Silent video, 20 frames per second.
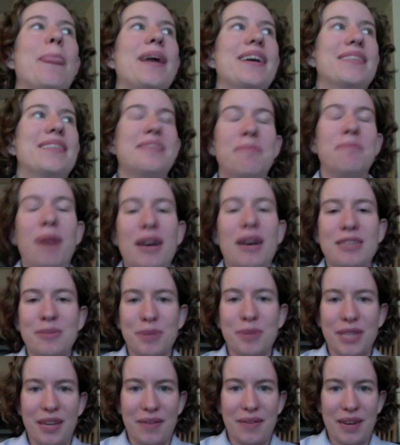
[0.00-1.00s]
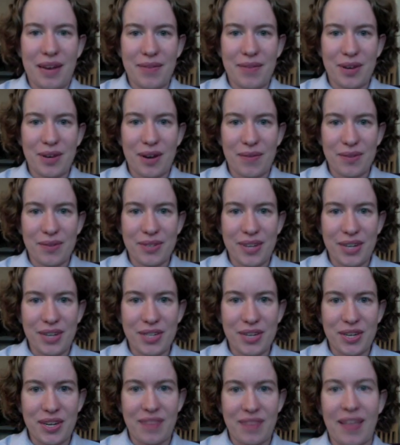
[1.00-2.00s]
it's impossible to even have a
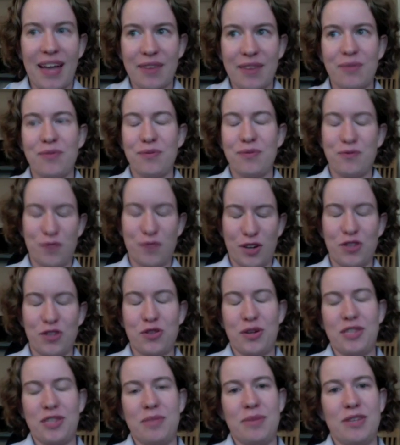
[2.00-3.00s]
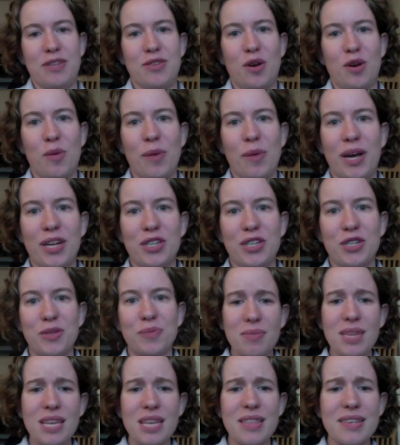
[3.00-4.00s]
conversation, and that frustrates me so much.
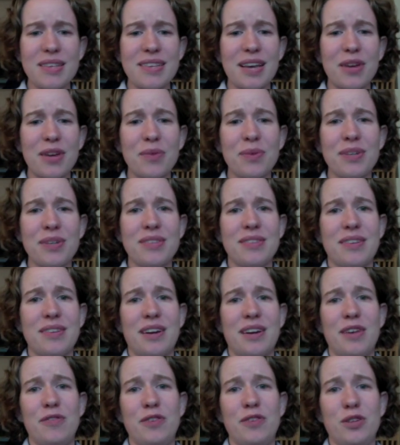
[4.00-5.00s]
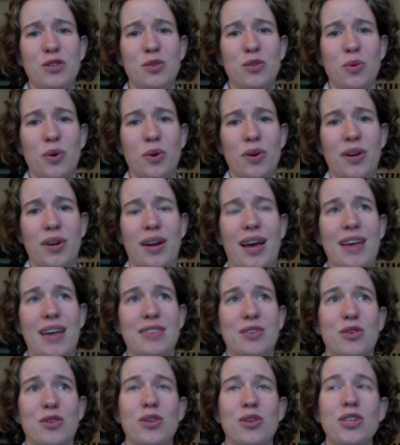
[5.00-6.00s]
The second reason that I feel torn
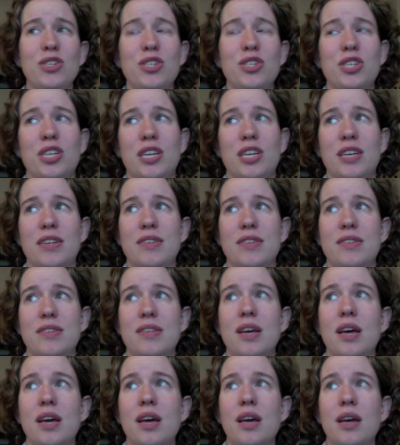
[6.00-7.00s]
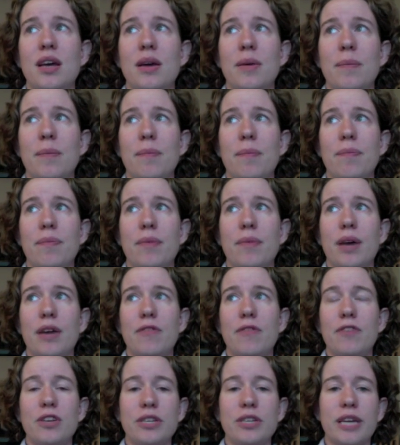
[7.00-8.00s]
as a Christian is I
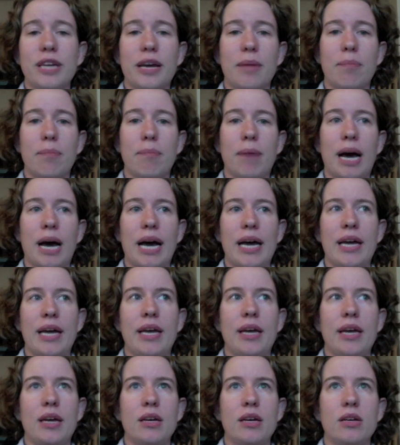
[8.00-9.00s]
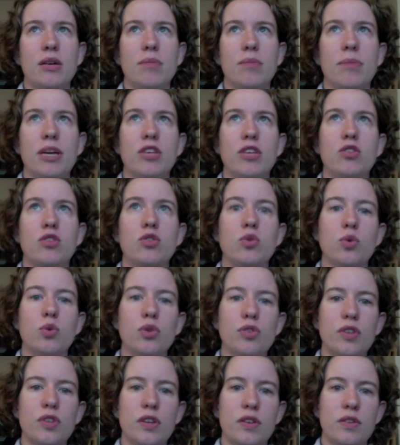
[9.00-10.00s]
feel like my
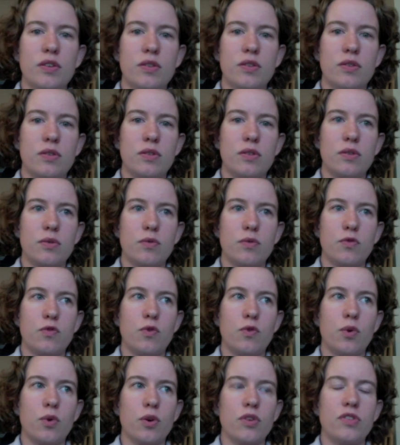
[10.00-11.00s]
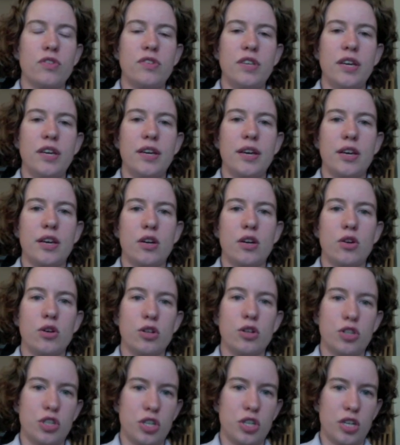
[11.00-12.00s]
sources for seeking
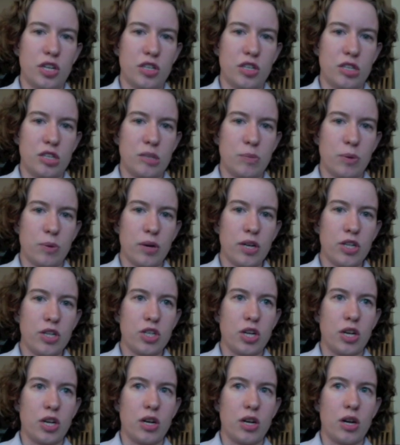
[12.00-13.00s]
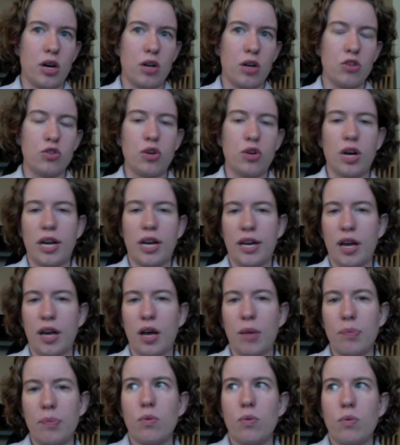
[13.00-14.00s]
Christian inspiration are drying
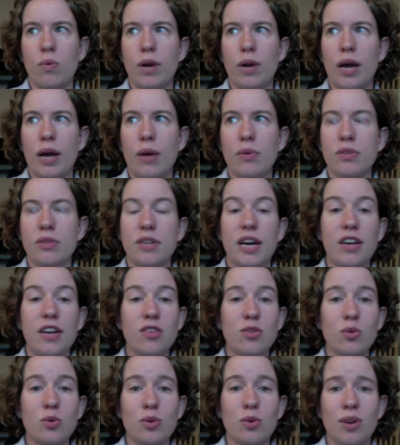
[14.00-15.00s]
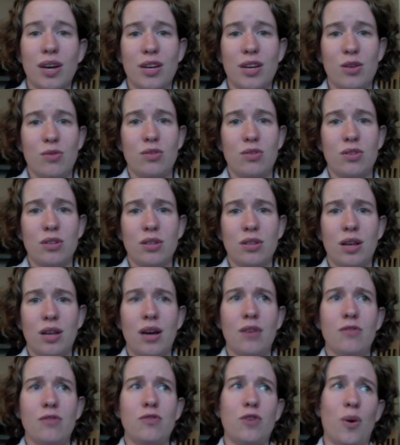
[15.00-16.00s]
up. When I was in high school, I used to
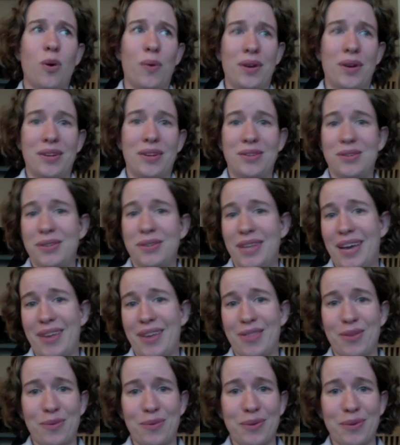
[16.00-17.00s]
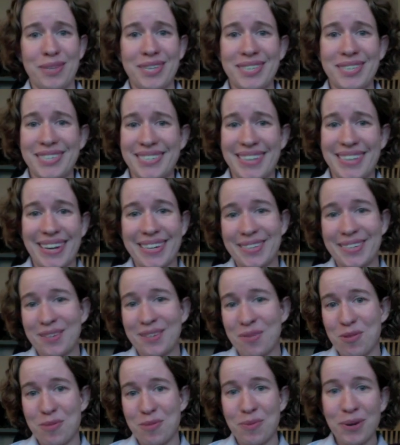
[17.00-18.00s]
love going to like the religious section
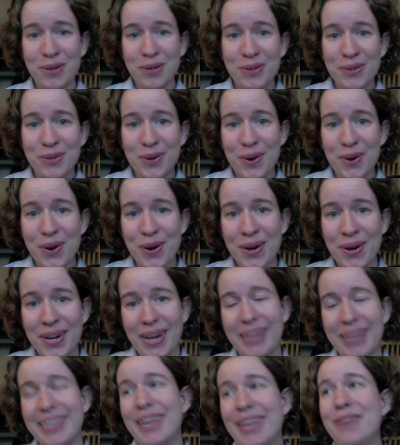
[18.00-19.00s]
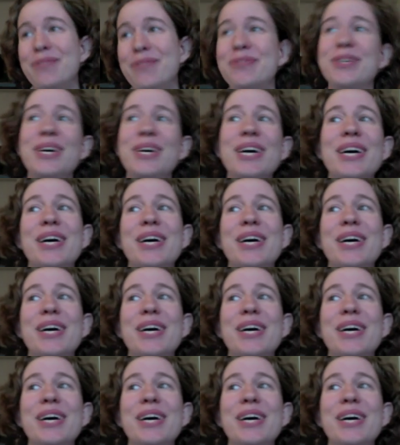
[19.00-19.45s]
of the bookstore, and I loved